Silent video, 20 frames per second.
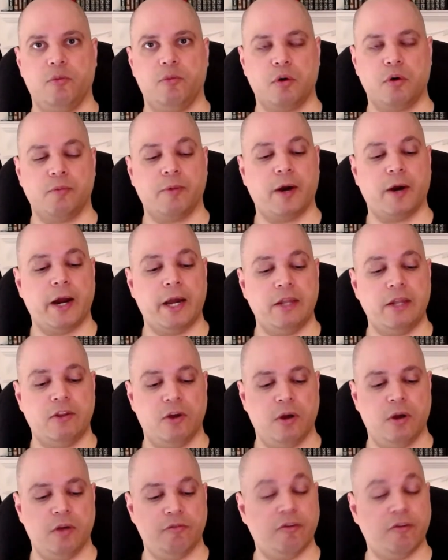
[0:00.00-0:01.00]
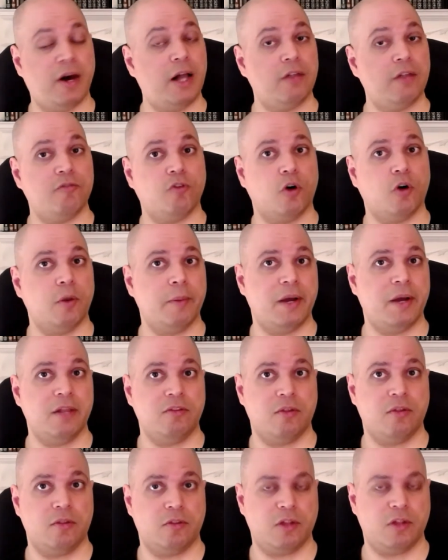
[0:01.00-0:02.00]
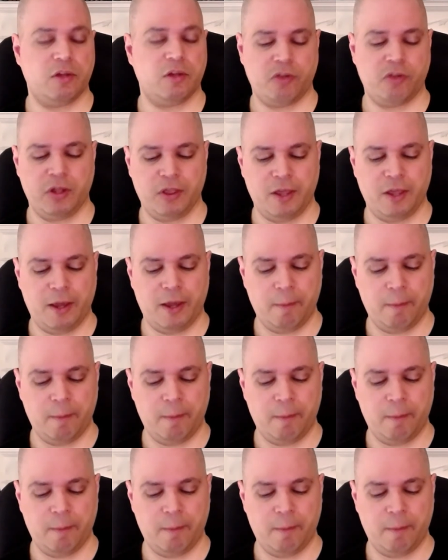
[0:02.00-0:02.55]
proprietary file formats and stuff like that.